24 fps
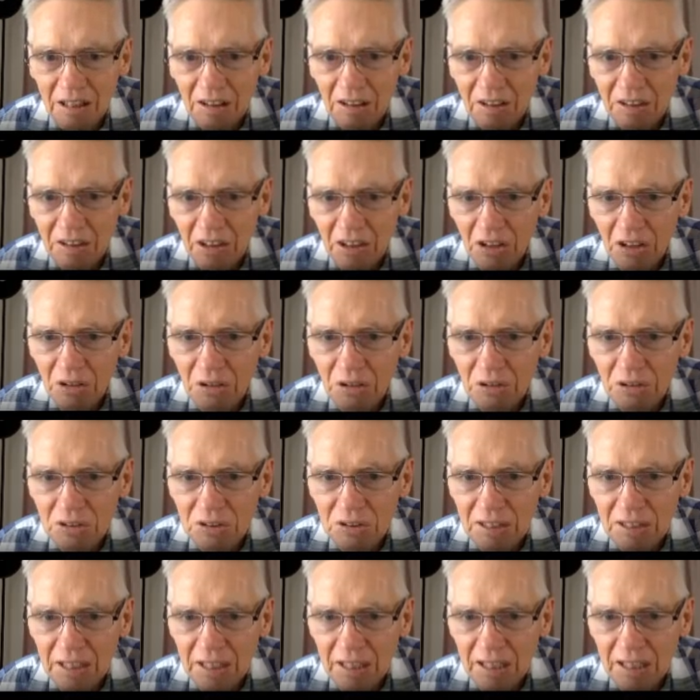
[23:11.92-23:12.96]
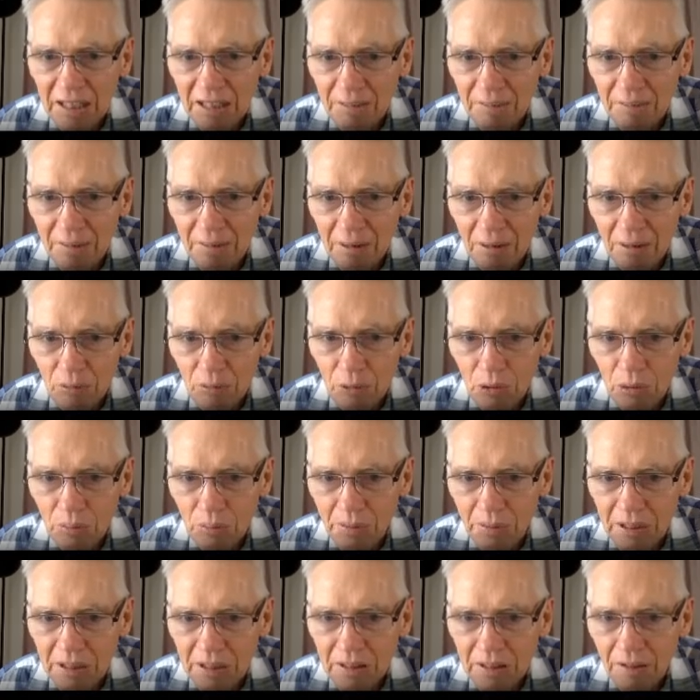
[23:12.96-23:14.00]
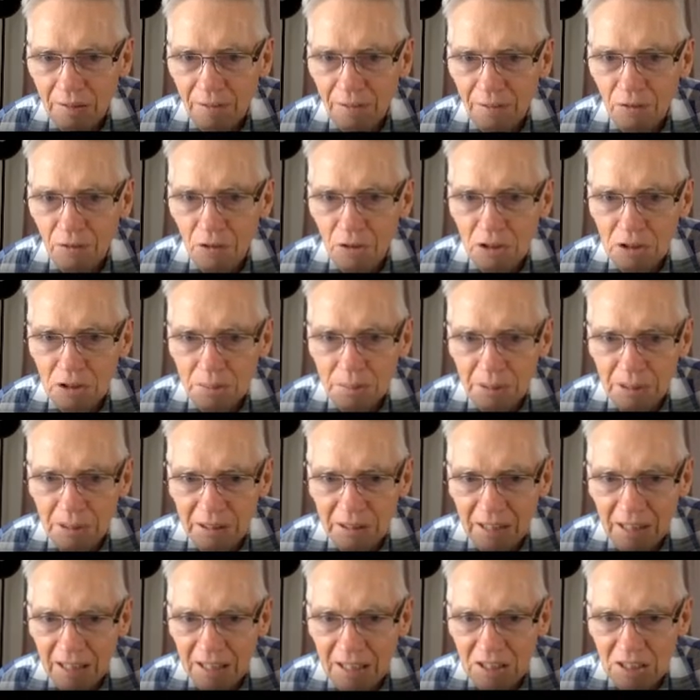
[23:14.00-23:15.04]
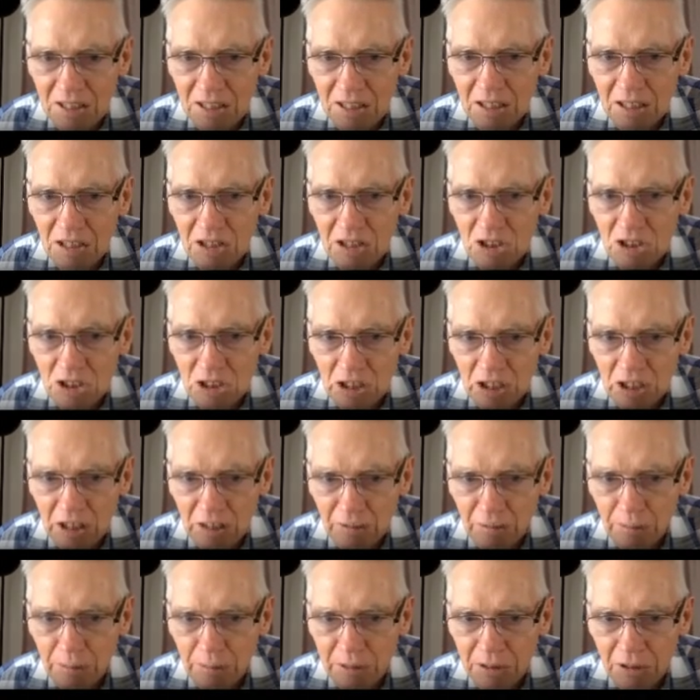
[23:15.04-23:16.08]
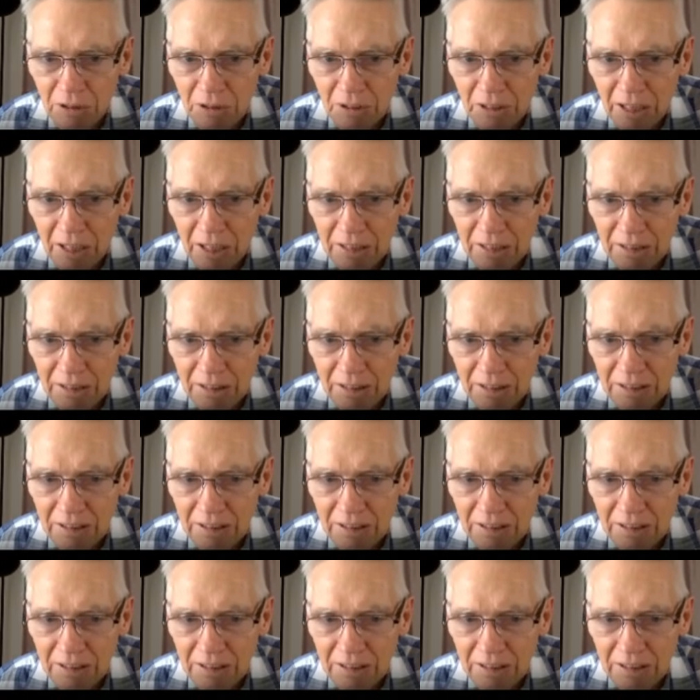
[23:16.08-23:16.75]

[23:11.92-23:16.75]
Those there will be the first bit. That's the achieved bit on that.